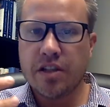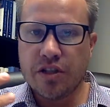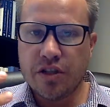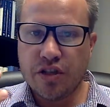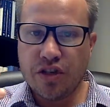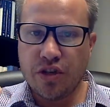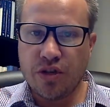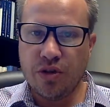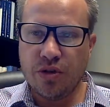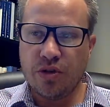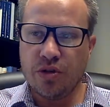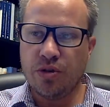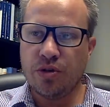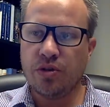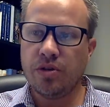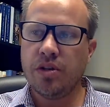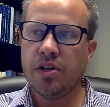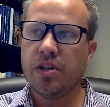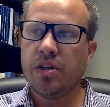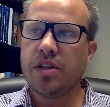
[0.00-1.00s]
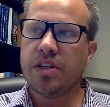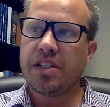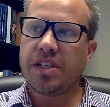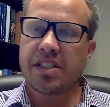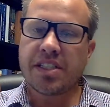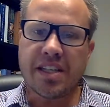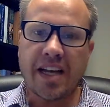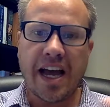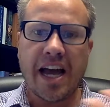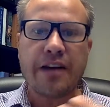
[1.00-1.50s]
to
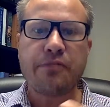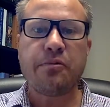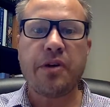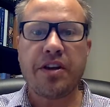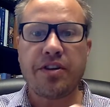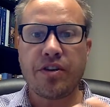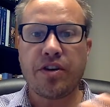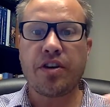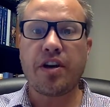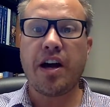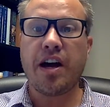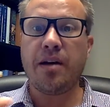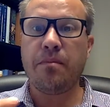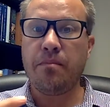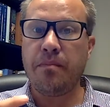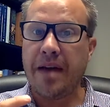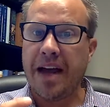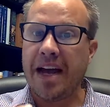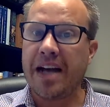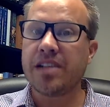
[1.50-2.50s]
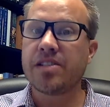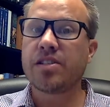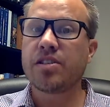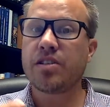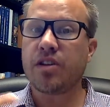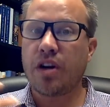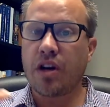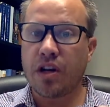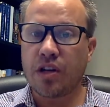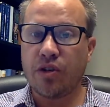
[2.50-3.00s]
decide whether or not
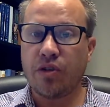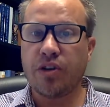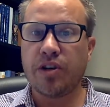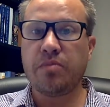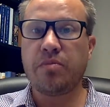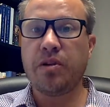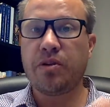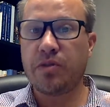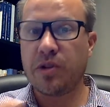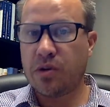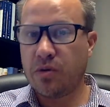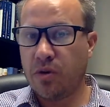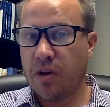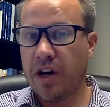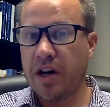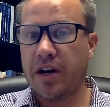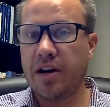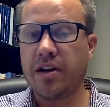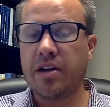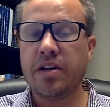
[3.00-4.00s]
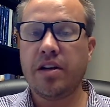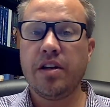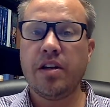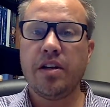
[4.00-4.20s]
masks are going to be required.